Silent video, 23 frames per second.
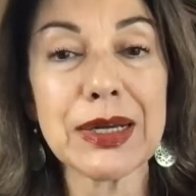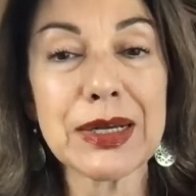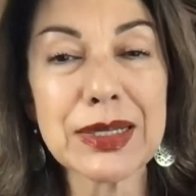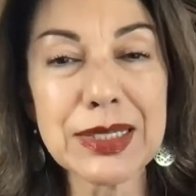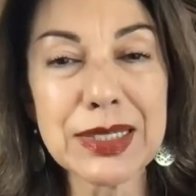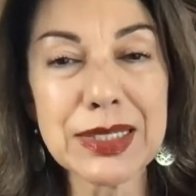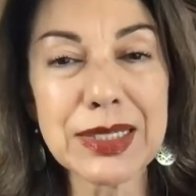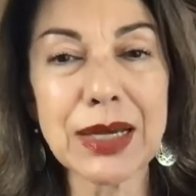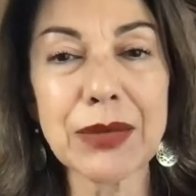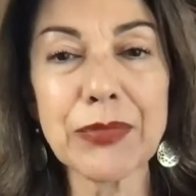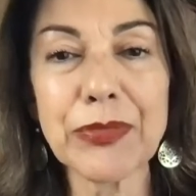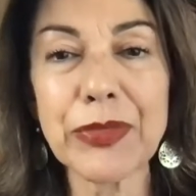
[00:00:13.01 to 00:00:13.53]

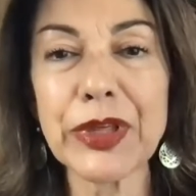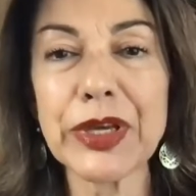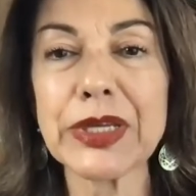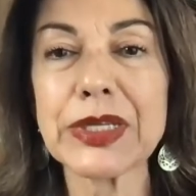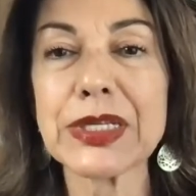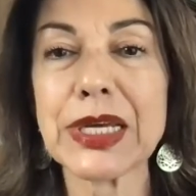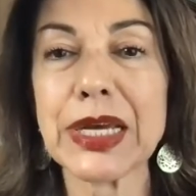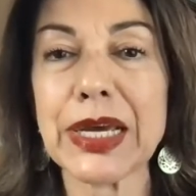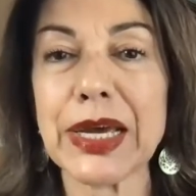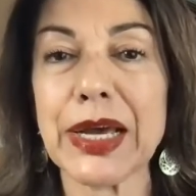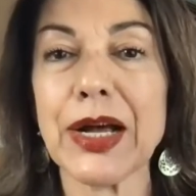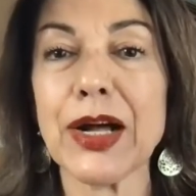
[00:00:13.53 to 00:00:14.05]
something
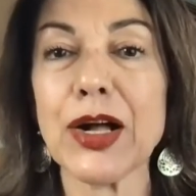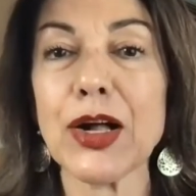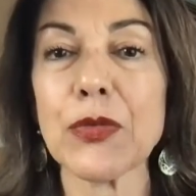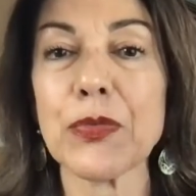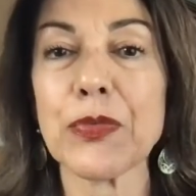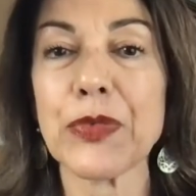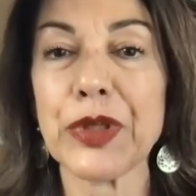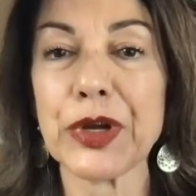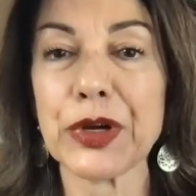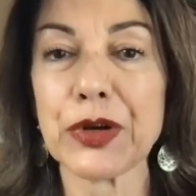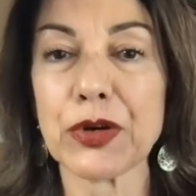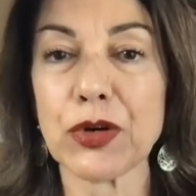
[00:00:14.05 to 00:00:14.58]
to
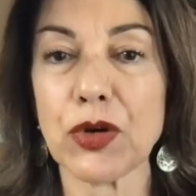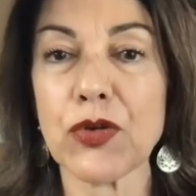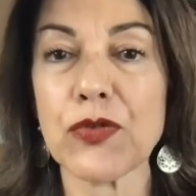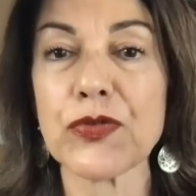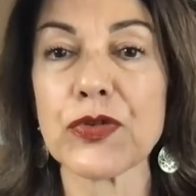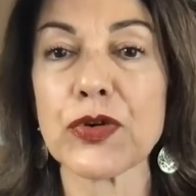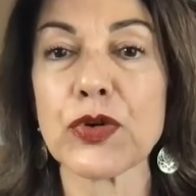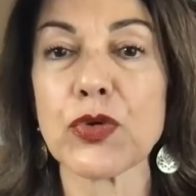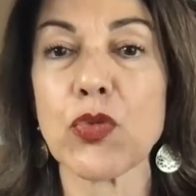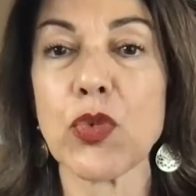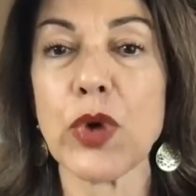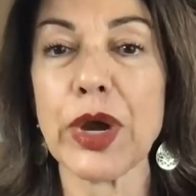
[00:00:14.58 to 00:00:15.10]
help their
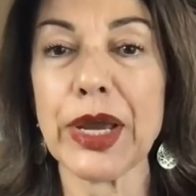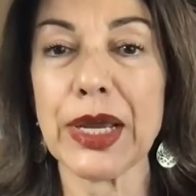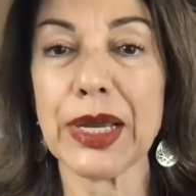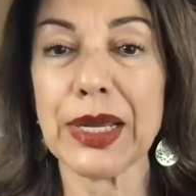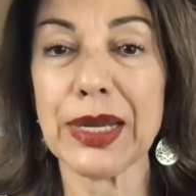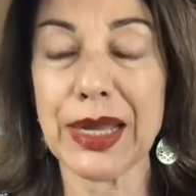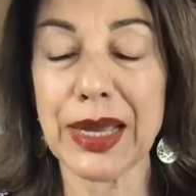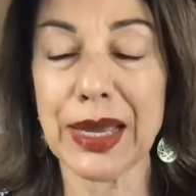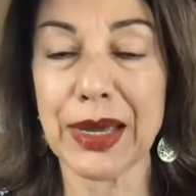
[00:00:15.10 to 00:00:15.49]
overweight